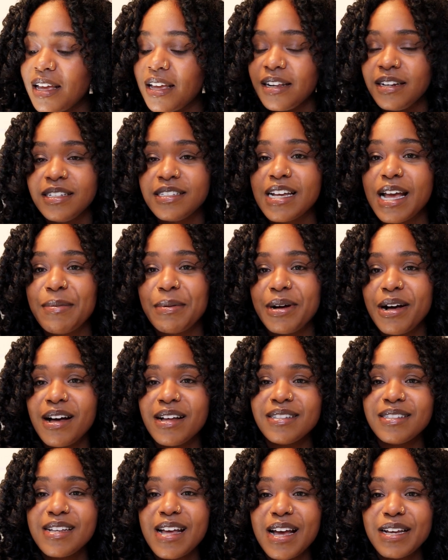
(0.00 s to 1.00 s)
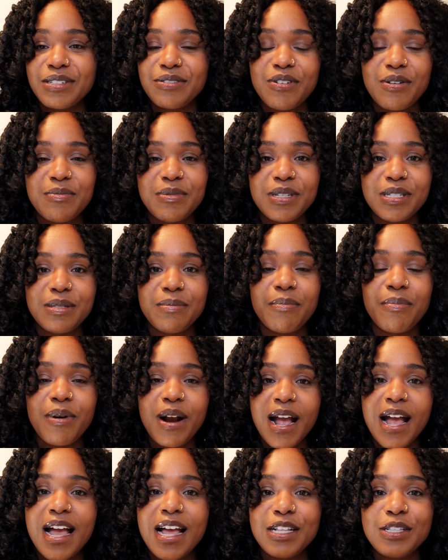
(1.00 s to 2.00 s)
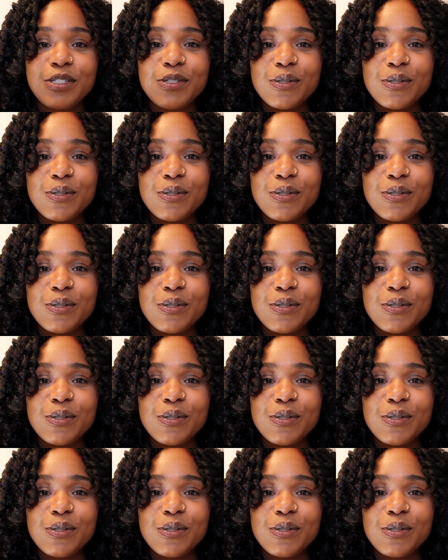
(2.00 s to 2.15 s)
any type of contacts from this brand,